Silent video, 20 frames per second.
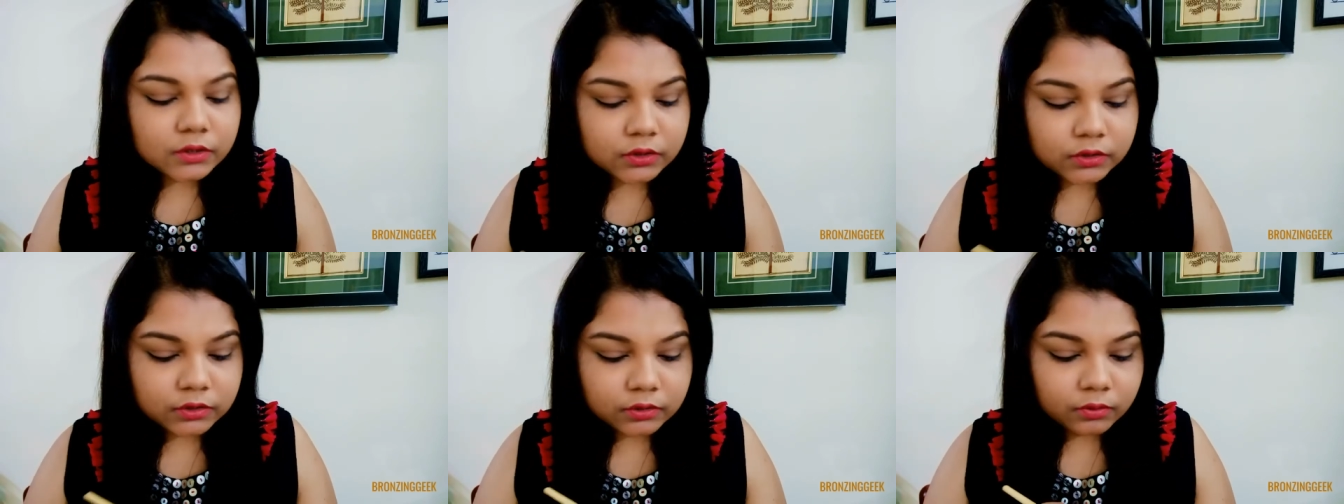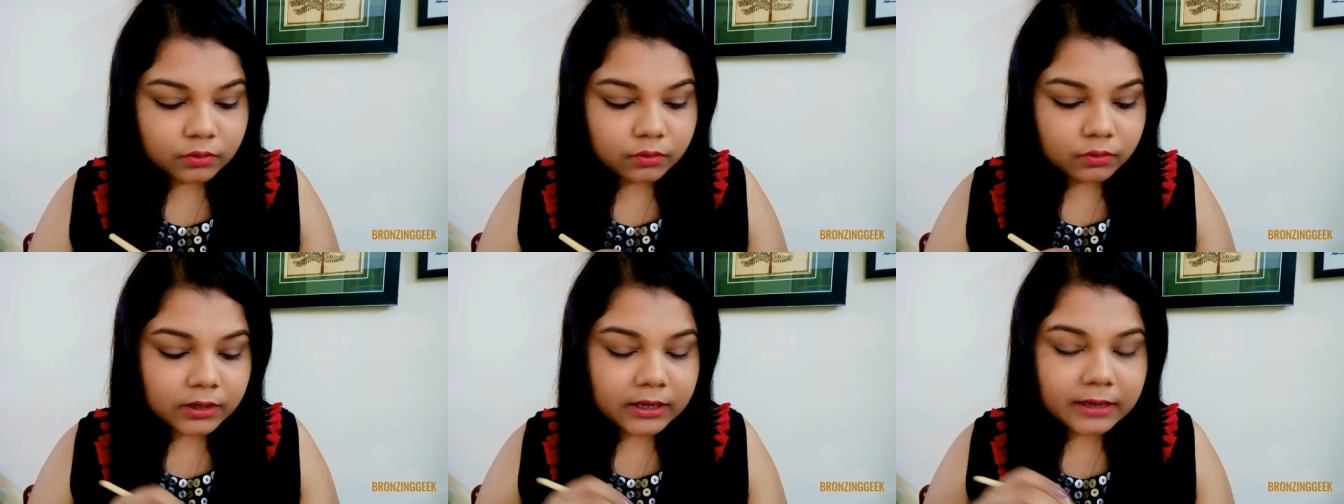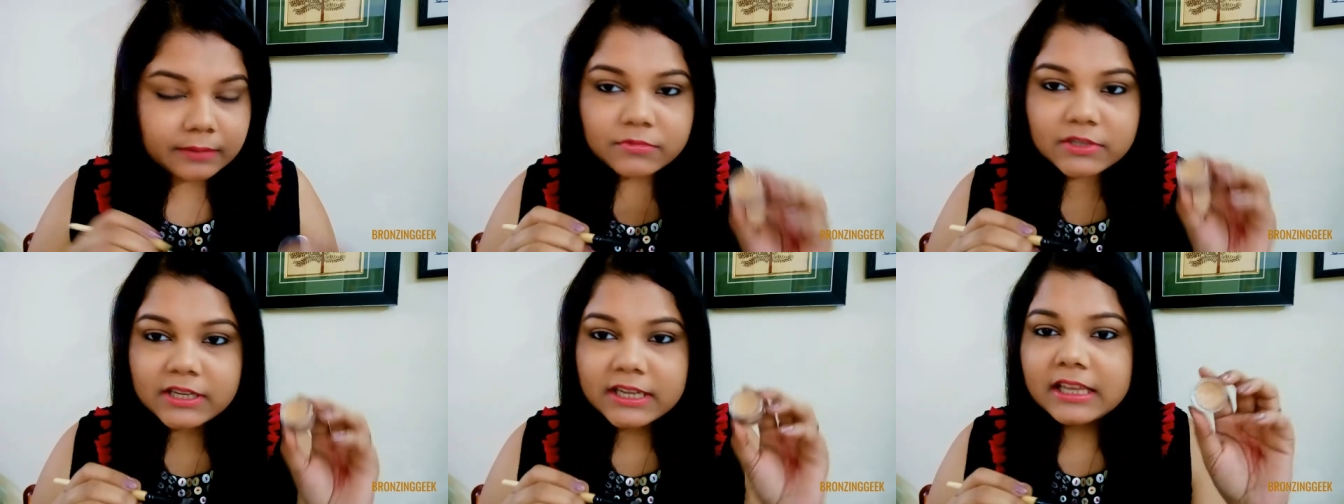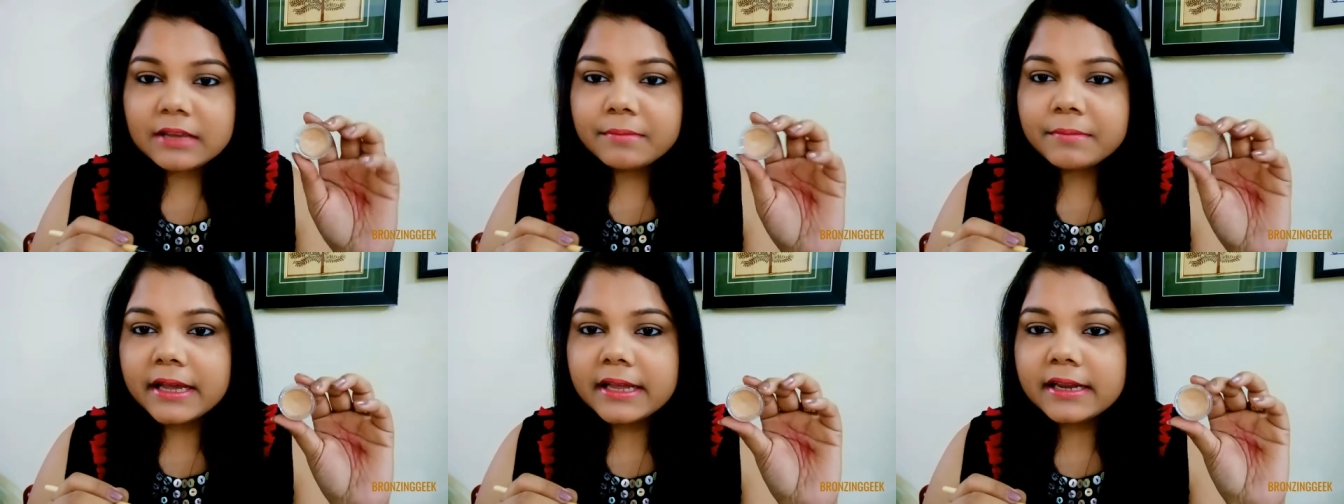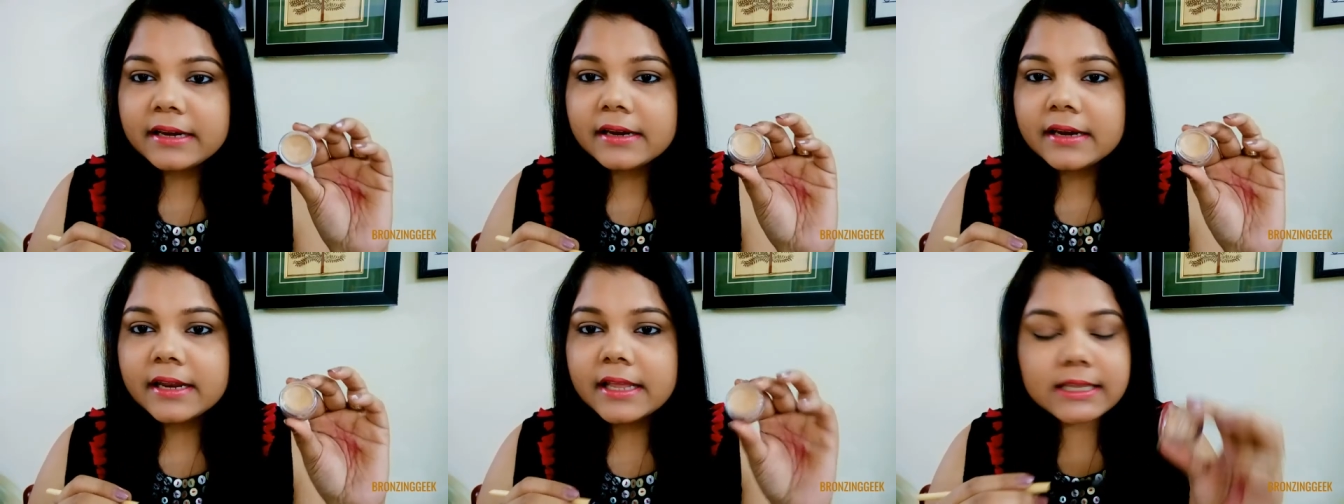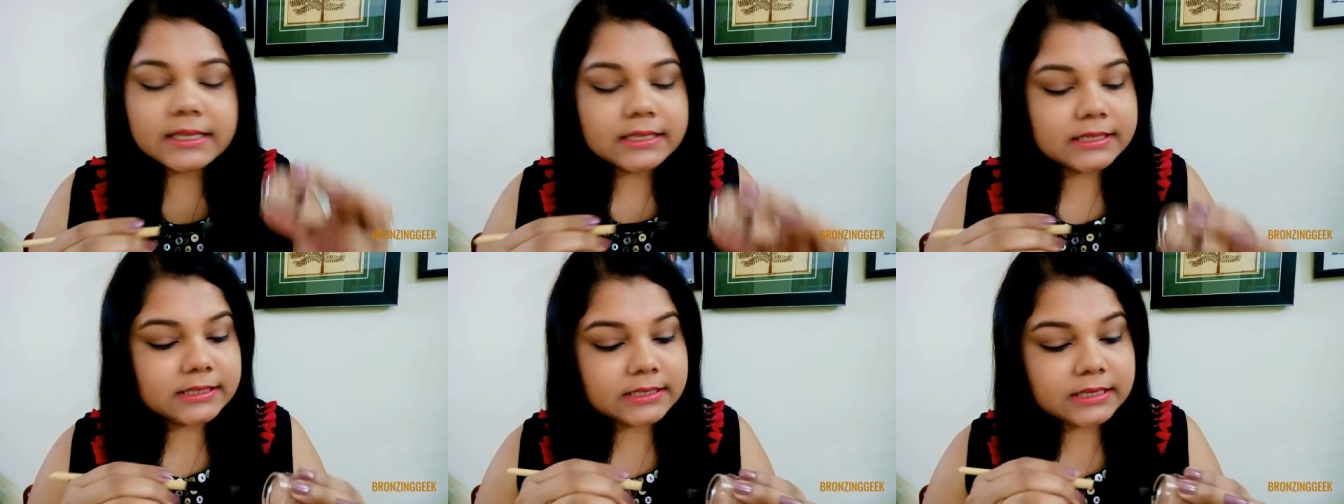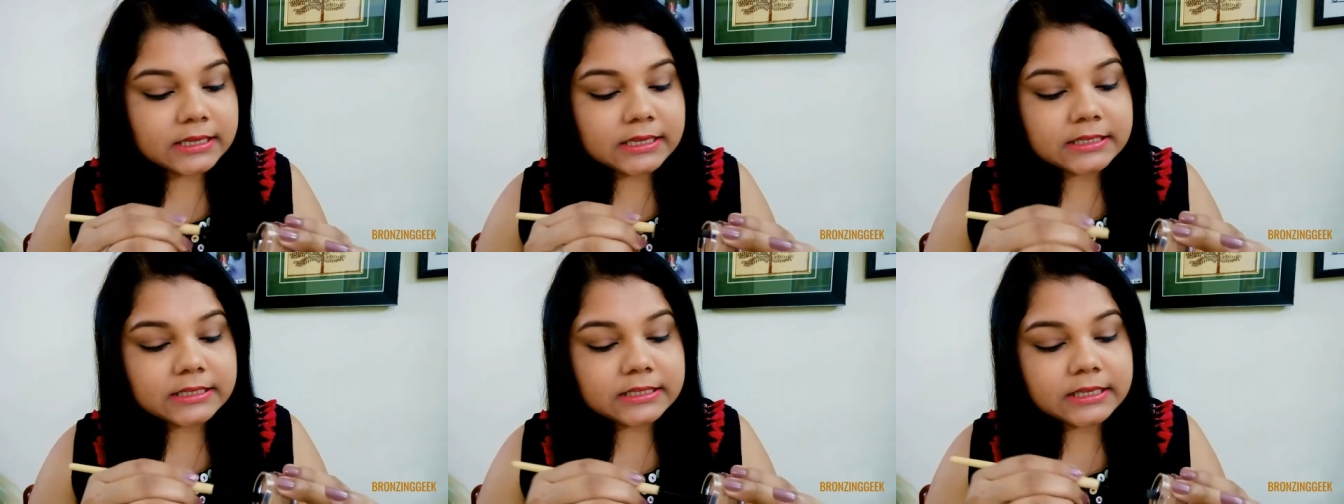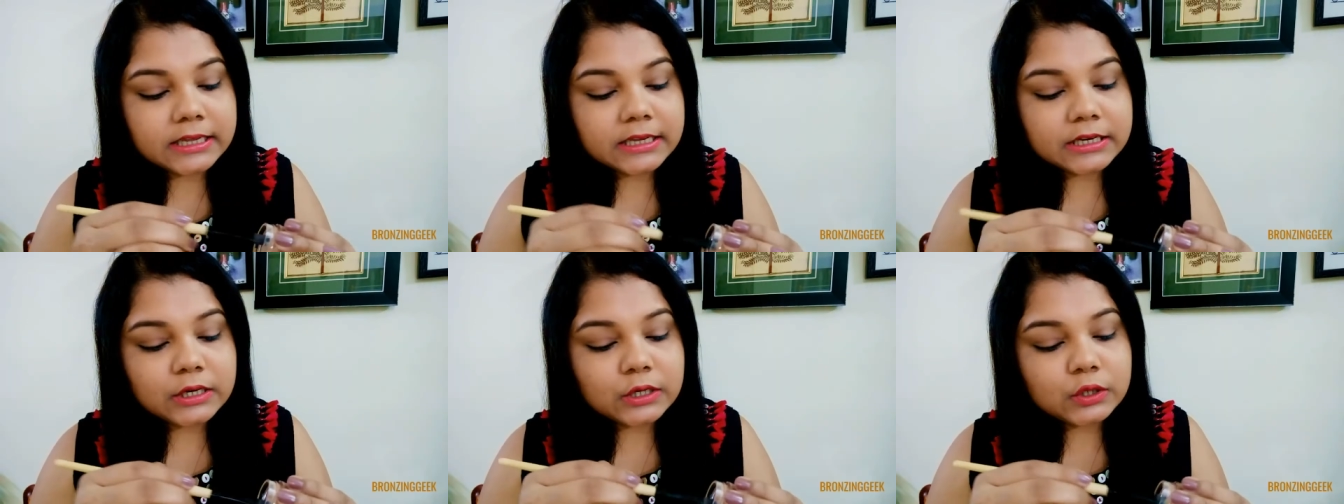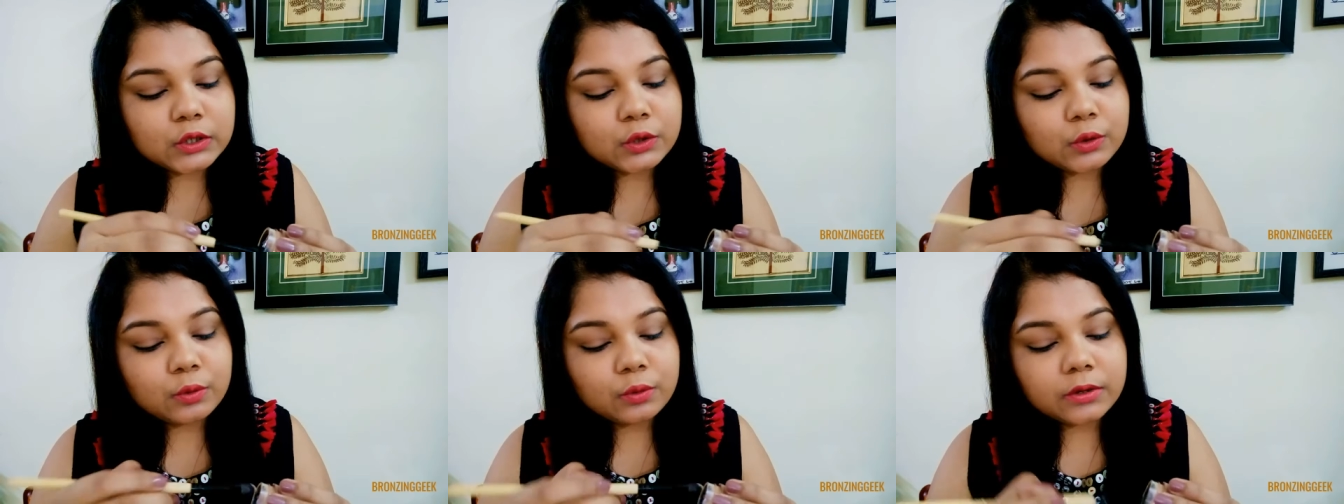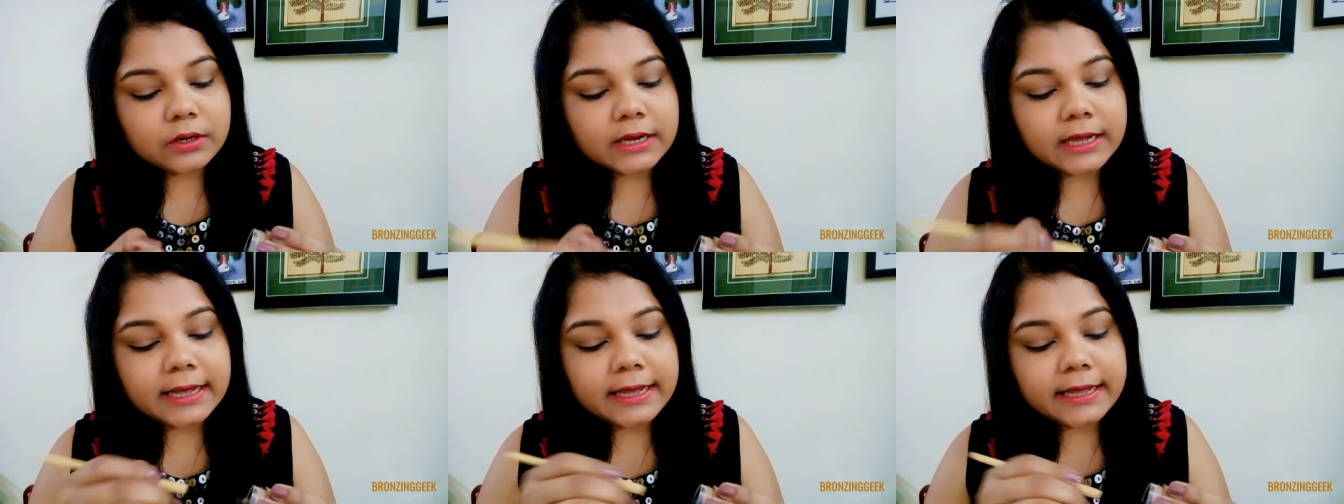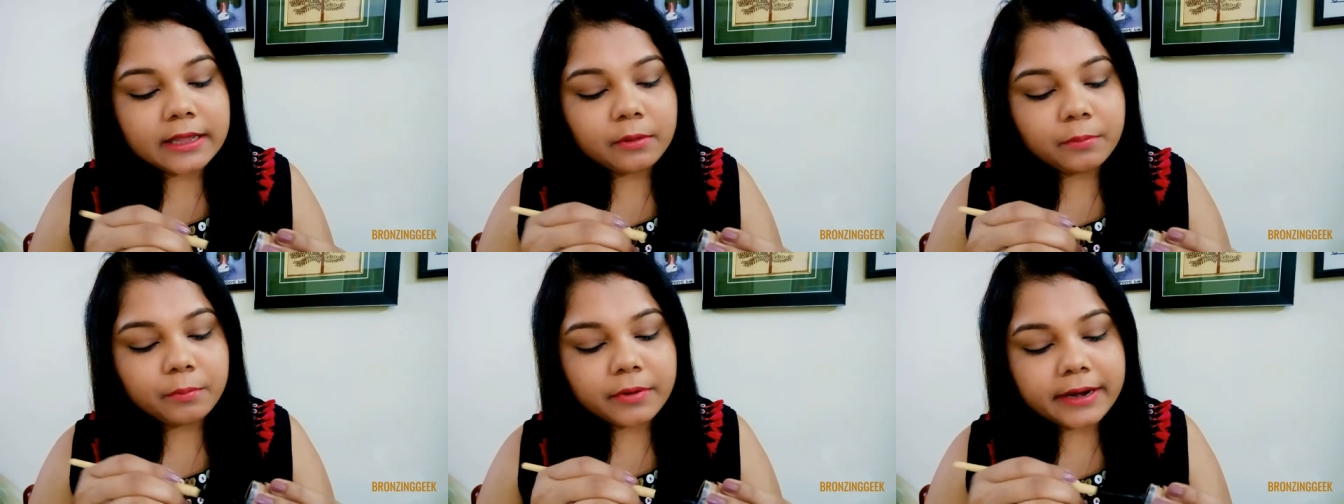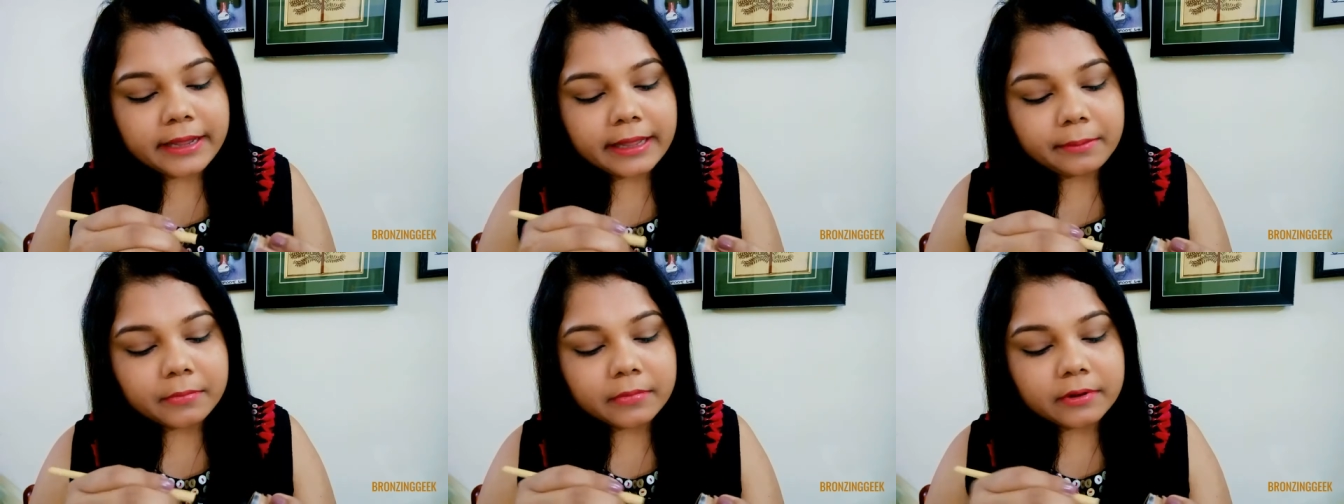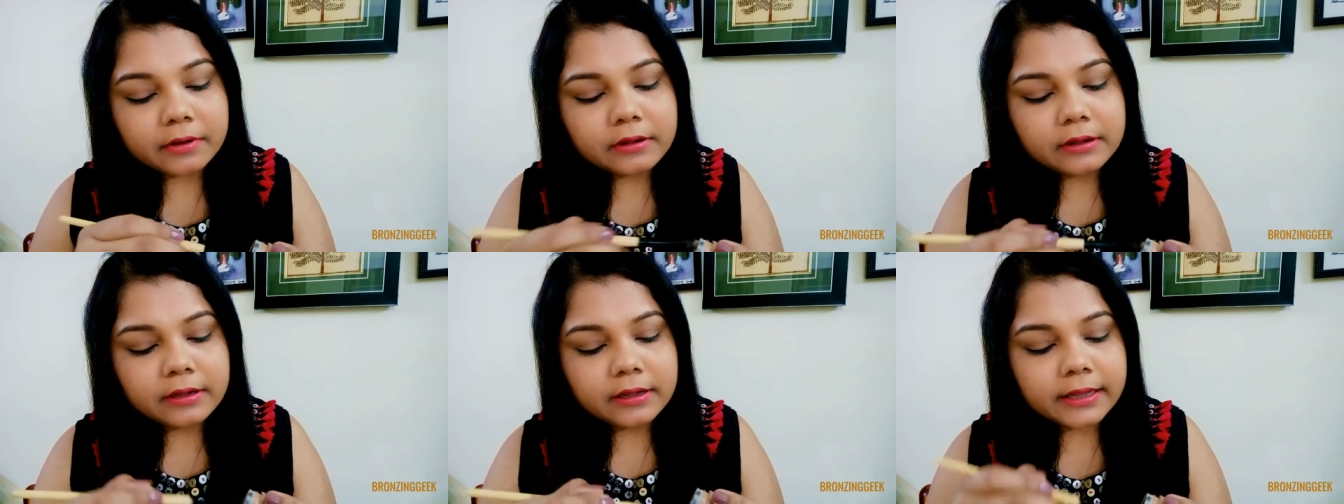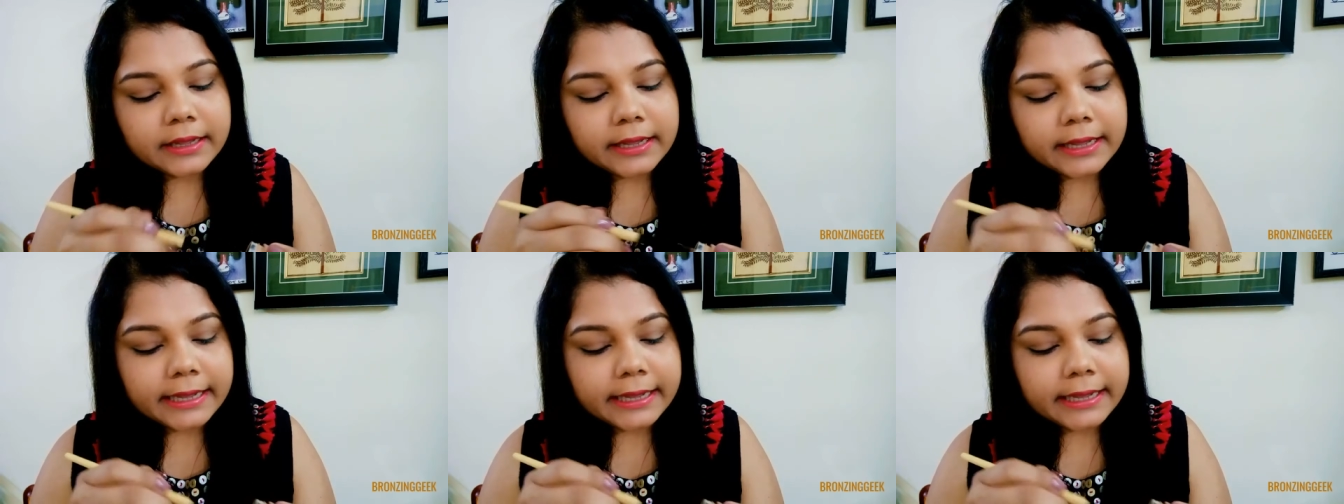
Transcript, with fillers: So I'm taking my NYX Skin Tone Eye Primer